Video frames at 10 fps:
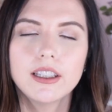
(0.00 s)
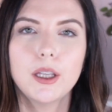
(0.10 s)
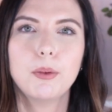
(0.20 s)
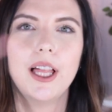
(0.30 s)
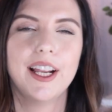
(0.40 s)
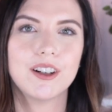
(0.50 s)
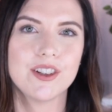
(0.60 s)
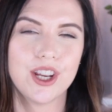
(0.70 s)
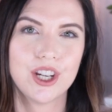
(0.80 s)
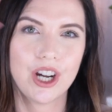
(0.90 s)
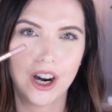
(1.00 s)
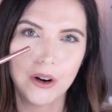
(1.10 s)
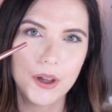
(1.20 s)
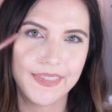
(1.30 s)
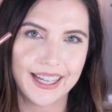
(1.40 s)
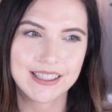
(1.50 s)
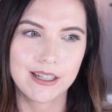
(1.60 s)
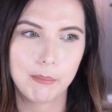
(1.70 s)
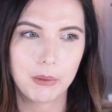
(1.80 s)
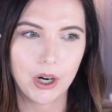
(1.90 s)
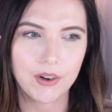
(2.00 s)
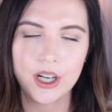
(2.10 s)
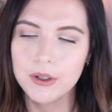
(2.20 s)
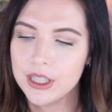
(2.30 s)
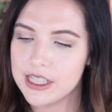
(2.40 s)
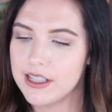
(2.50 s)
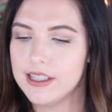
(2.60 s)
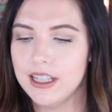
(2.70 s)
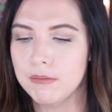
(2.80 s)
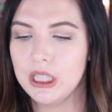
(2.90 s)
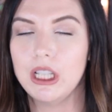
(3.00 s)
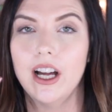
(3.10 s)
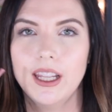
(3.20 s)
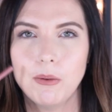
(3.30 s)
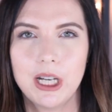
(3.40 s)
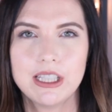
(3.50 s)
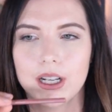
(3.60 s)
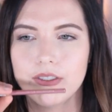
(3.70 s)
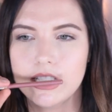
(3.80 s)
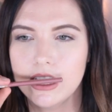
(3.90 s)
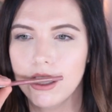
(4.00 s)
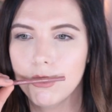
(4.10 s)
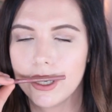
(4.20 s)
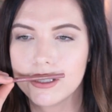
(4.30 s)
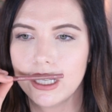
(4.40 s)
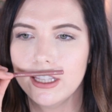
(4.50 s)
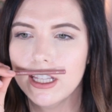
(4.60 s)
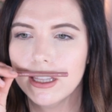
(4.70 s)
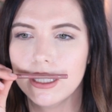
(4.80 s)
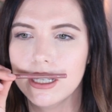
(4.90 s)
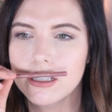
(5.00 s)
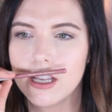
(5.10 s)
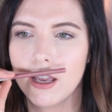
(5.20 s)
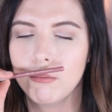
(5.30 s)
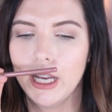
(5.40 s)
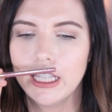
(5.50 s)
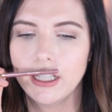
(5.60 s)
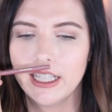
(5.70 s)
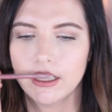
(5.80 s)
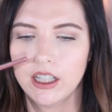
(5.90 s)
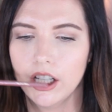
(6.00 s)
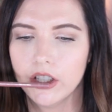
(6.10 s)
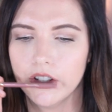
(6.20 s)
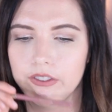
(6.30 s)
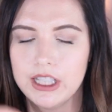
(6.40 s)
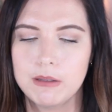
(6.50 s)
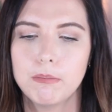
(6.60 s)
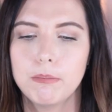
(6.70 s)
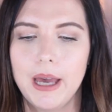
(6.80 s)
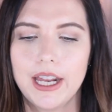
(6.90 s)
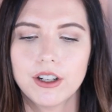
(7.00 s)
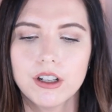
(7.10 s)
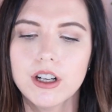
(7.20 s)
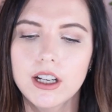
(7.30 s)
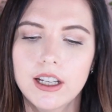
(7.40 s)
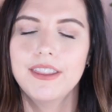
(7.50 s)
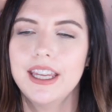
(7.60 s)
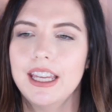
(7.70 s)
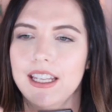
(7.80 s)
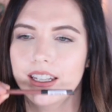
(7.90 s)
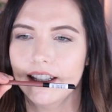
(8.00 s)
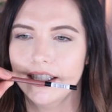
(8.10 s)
lip liner to go. That's tomorrow. This is the Milani one. I'm gonna have to see how it wears. I think this, I might like the color of this better than